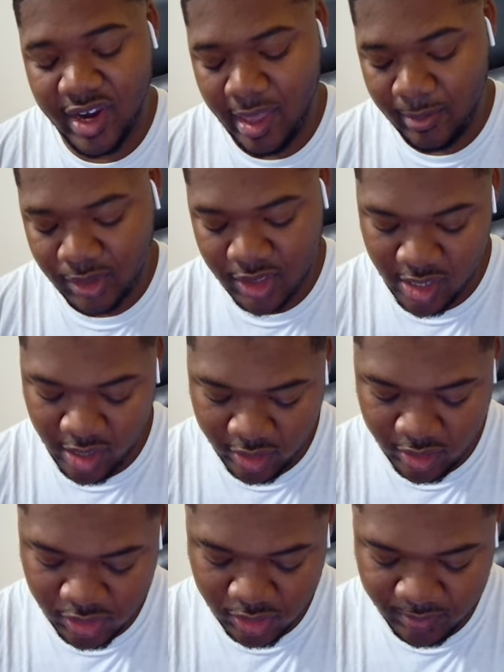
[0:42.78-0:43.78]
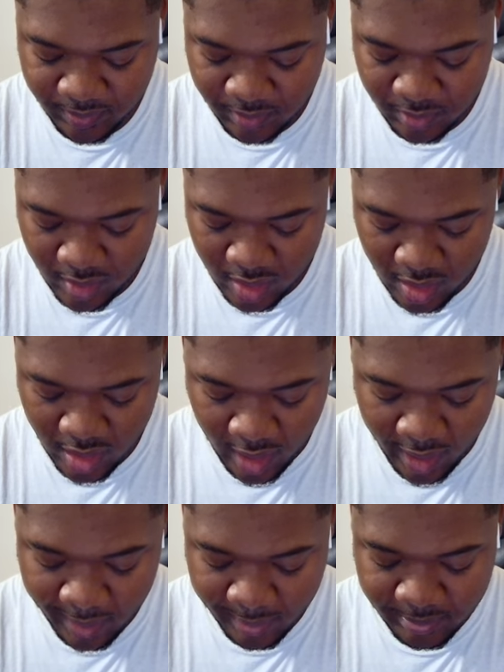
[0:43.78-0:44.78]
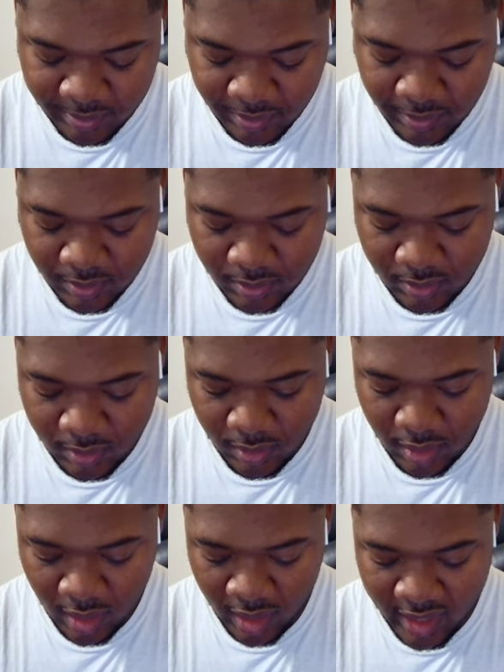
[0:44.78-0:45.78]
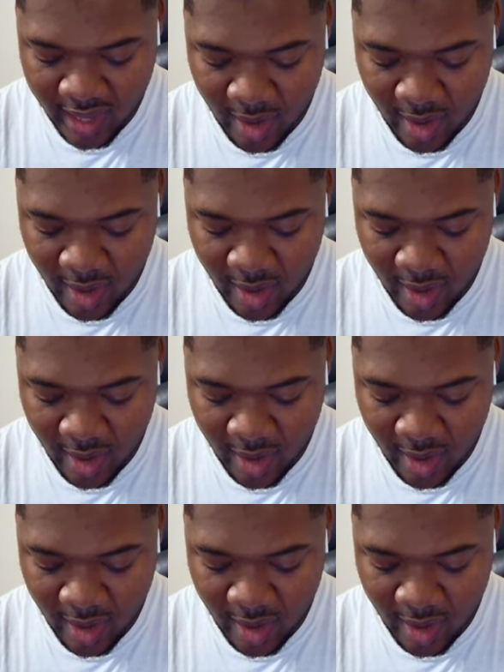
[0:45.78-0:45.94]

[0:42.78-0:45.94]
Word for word: gaming team here on YouTube? Um, and yeah,